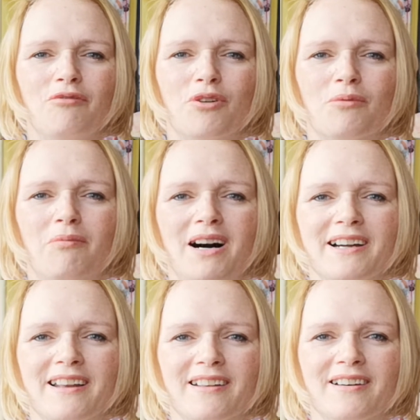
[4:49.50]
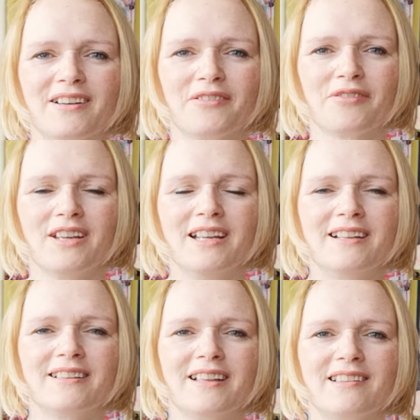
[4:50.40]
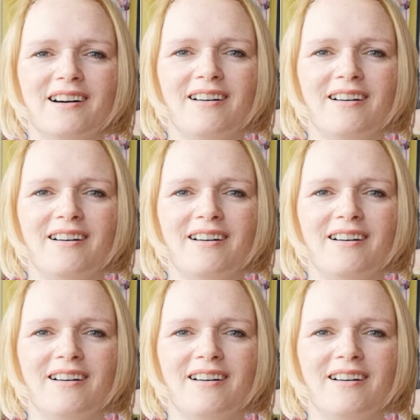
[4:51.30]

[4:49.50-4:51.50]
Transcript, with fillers: for my life that